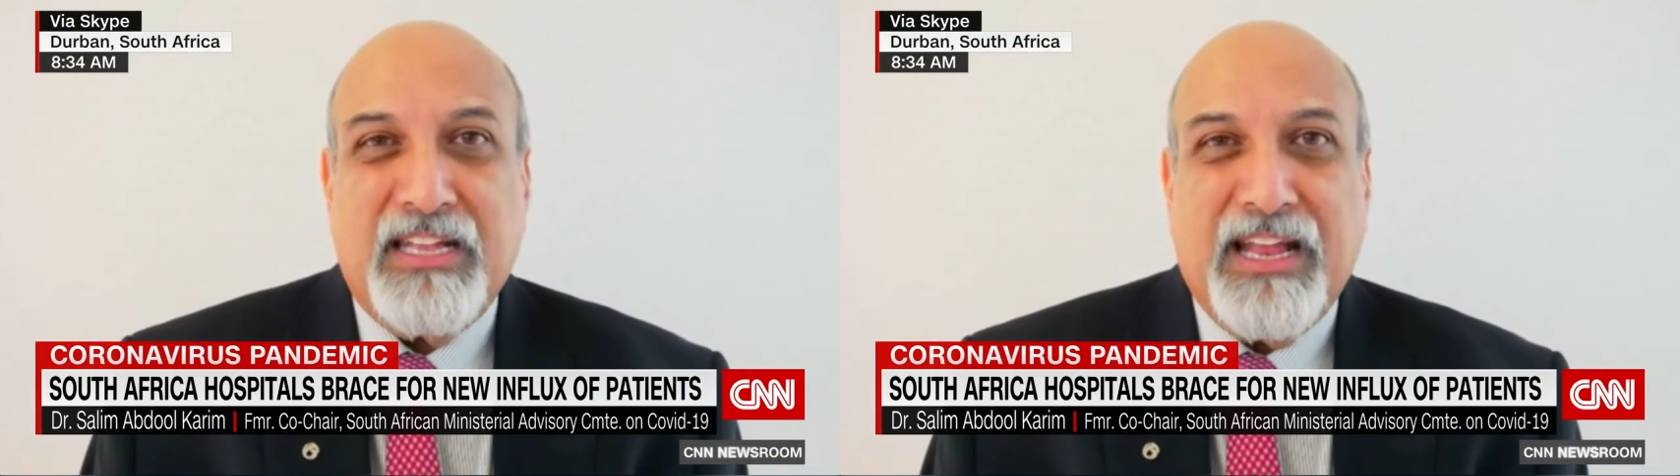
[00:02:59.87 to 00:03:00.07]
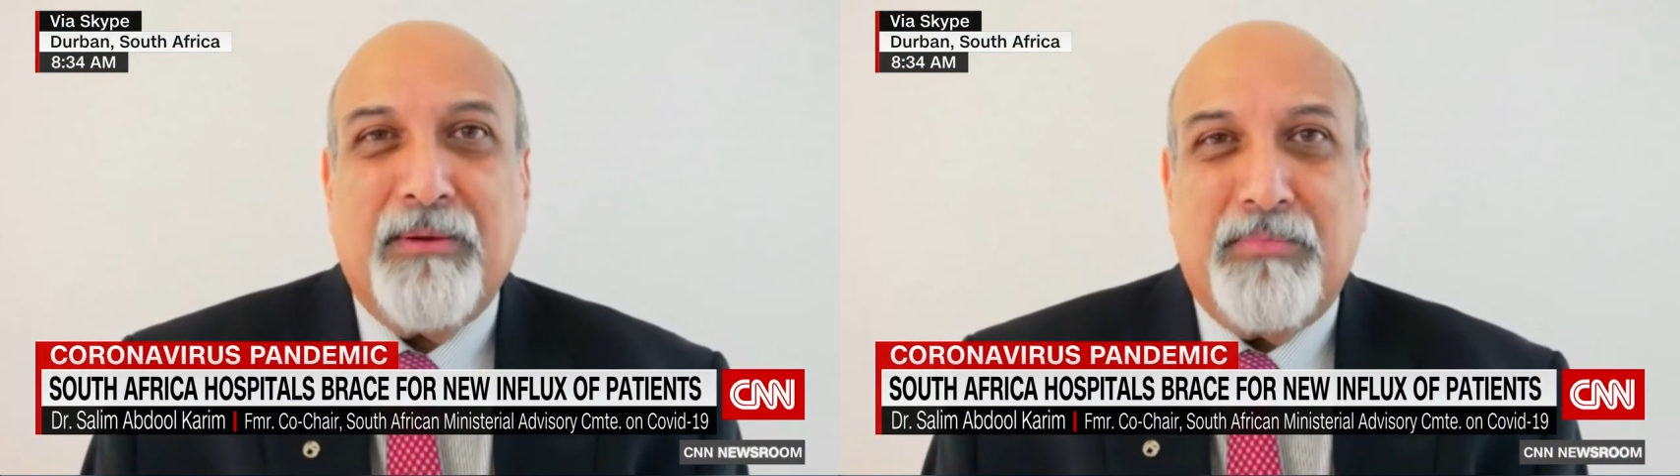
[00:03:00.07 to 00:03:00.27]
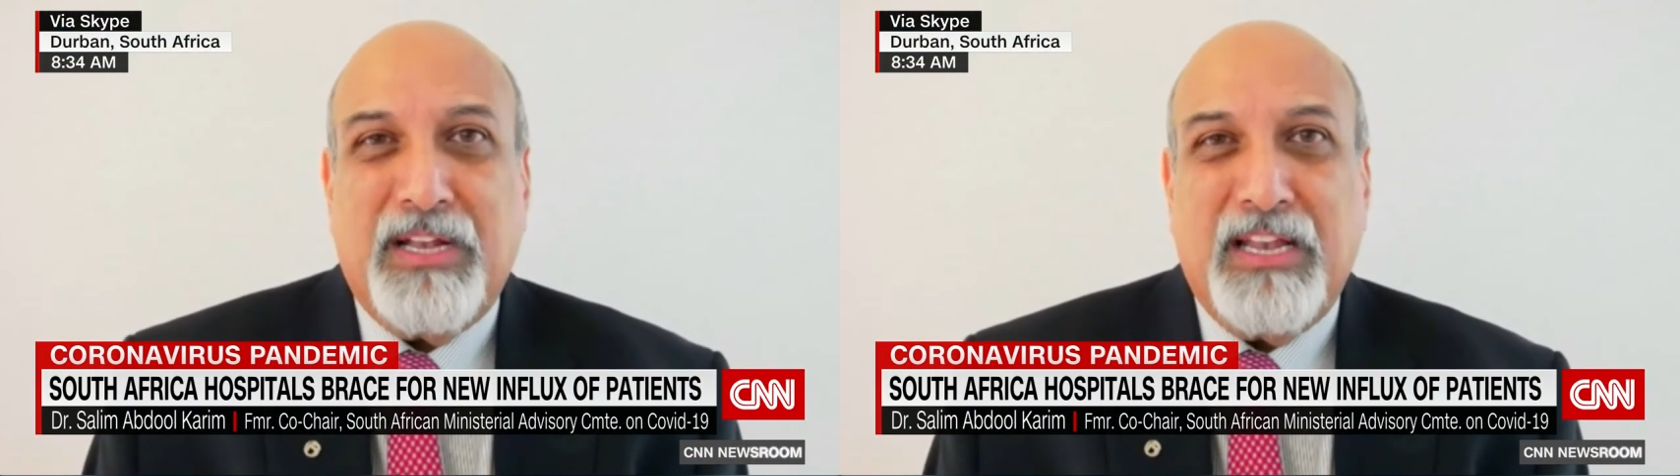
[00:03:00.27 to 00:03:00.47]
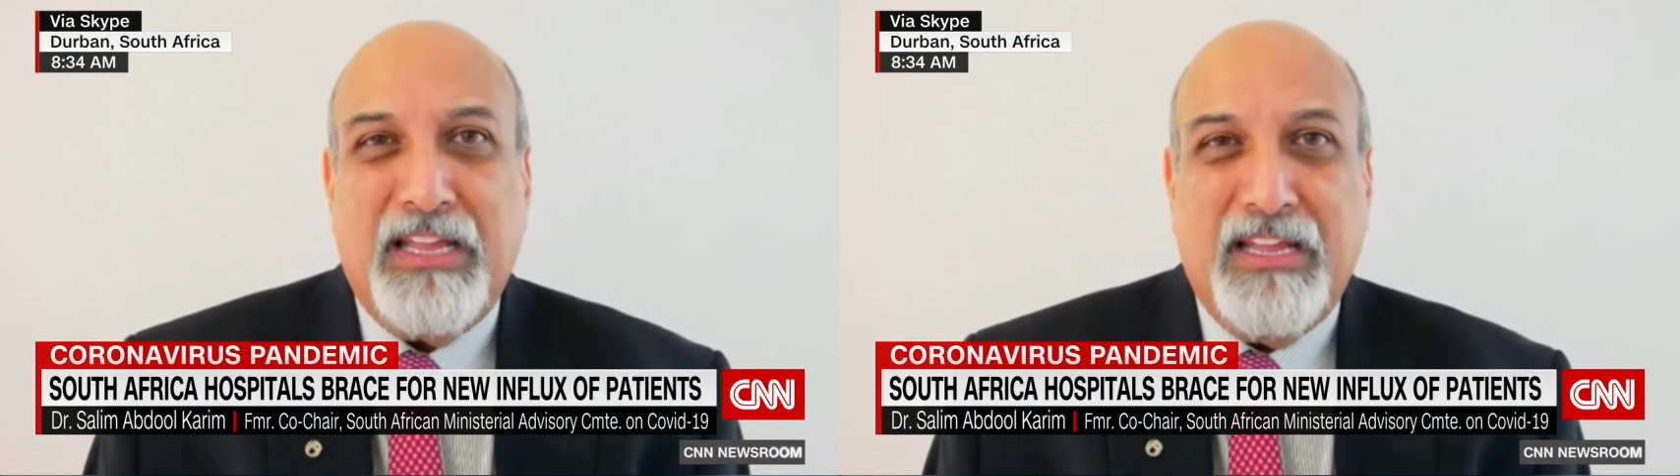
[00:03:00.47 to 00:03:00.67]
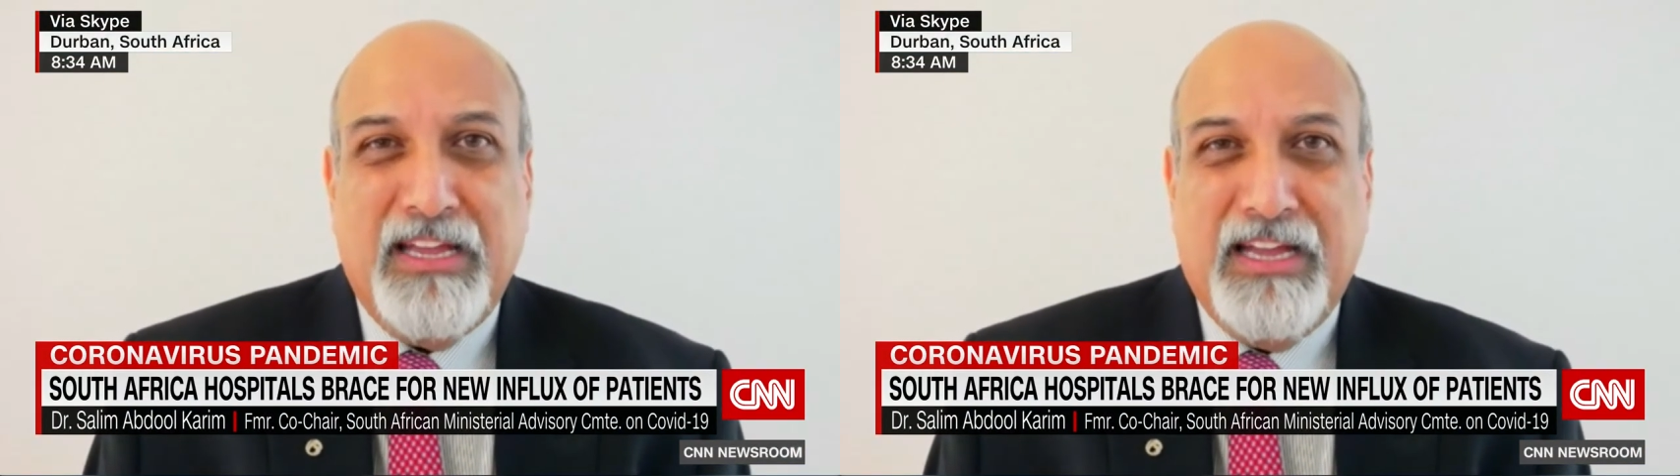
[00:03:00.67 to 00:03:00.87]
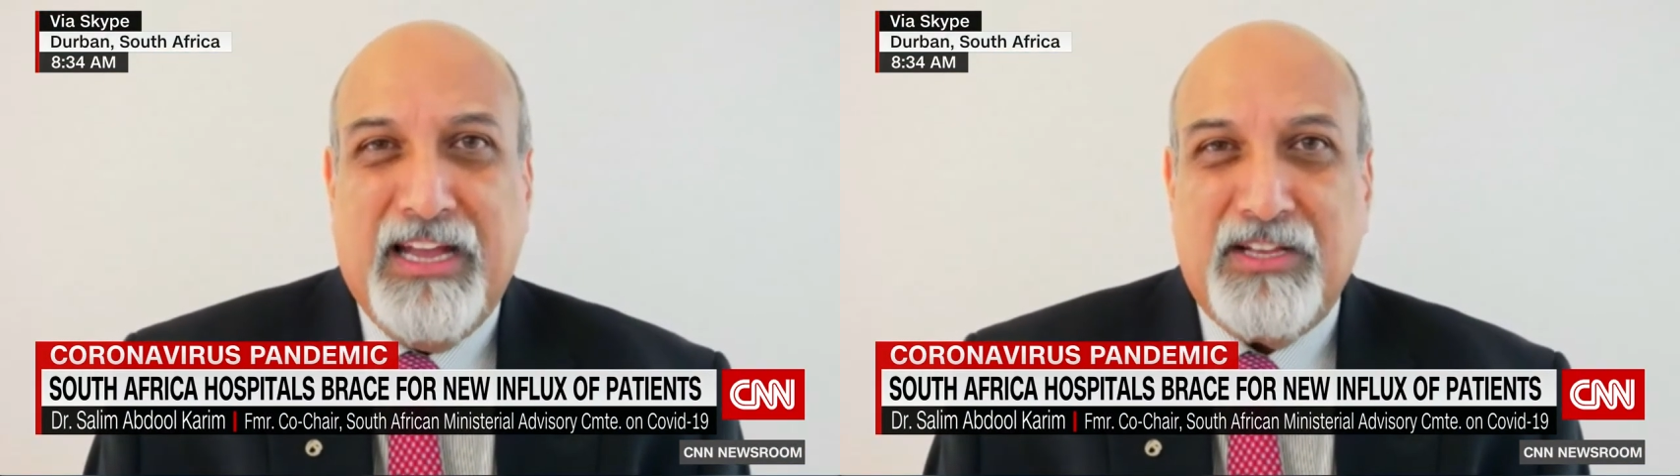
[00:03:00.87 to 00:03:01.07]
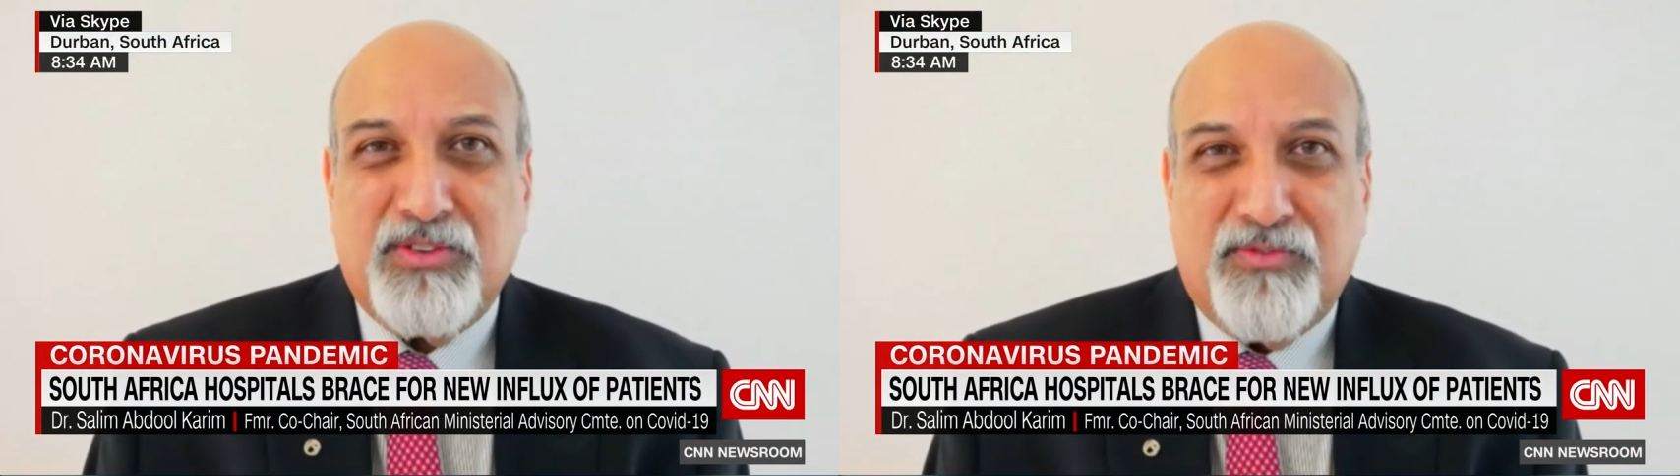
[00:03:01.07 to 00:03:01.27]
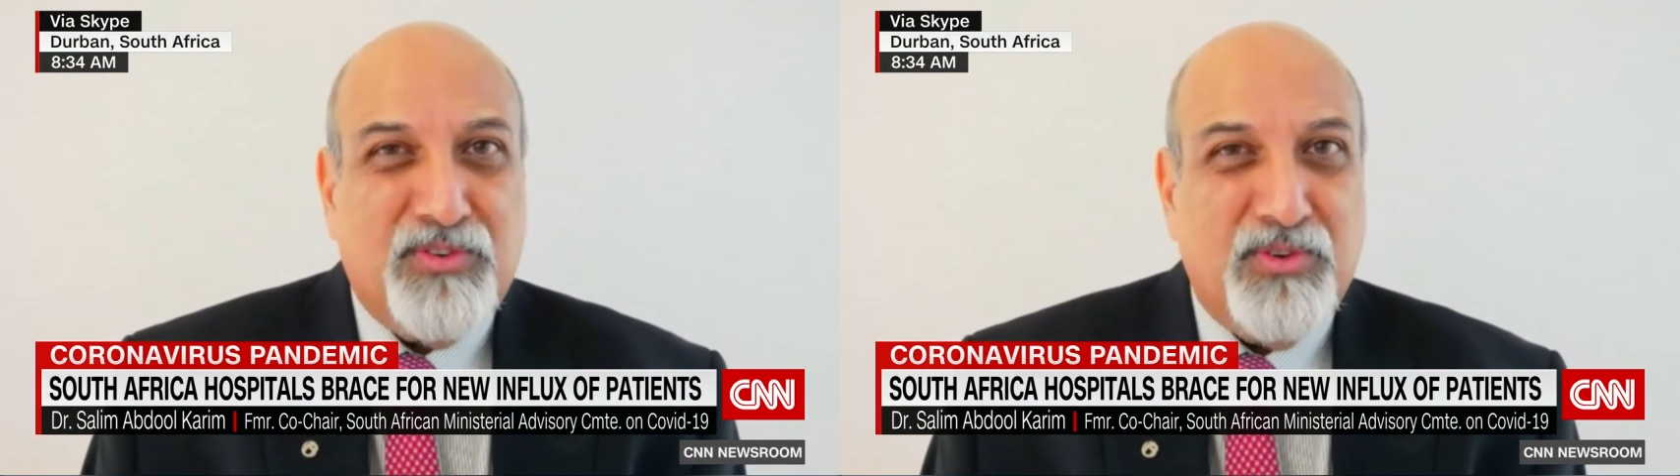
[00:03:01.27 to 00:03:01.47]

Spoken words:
rapidly. As of